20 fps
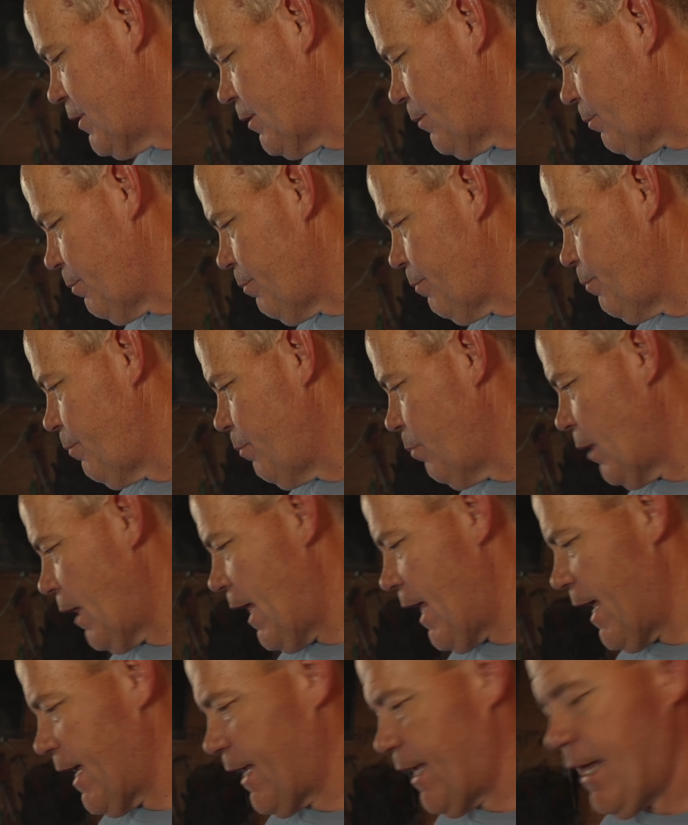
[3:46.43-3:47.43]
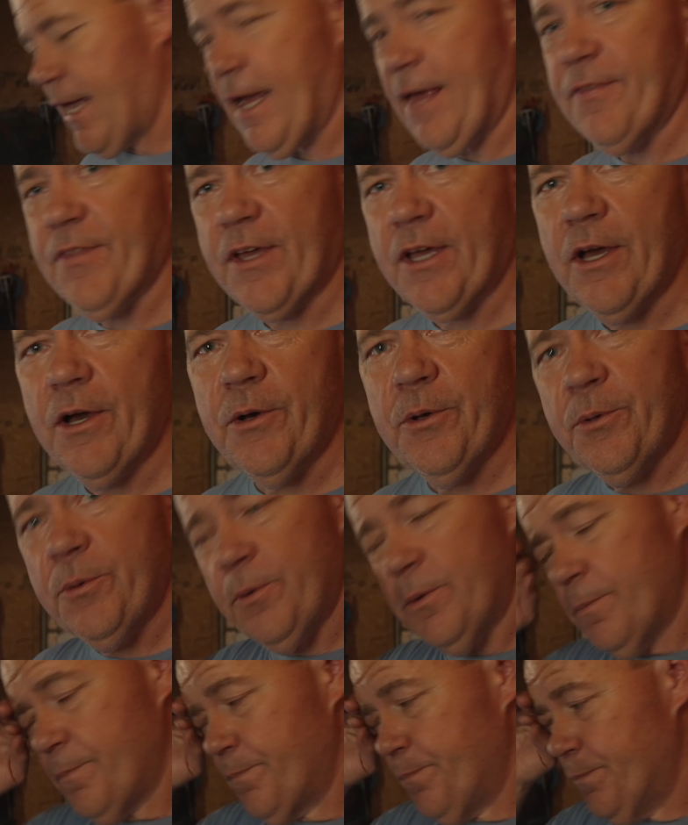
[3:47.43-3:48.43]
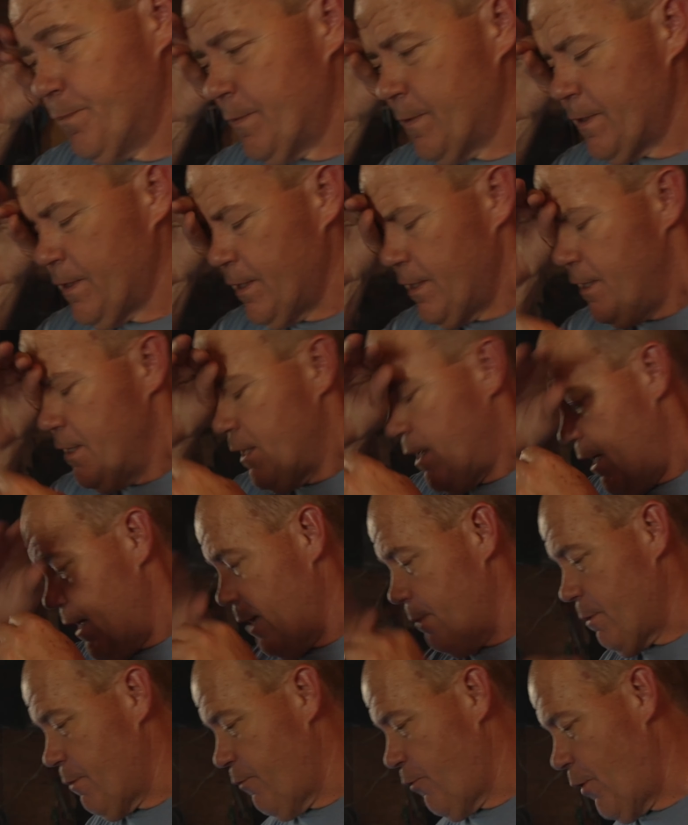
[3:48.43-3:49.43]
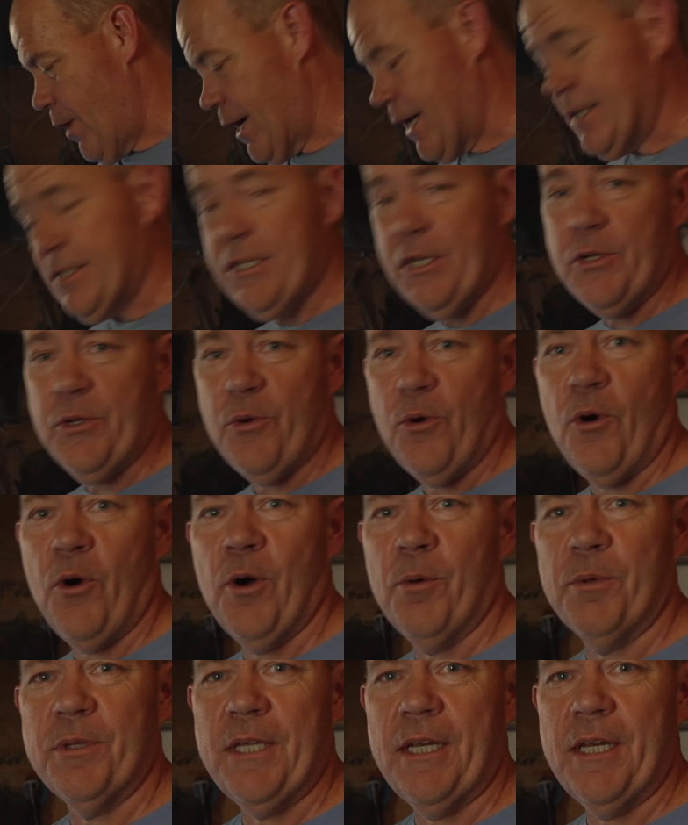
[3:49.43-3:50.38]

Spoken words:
the black and the gold. Before I continue on with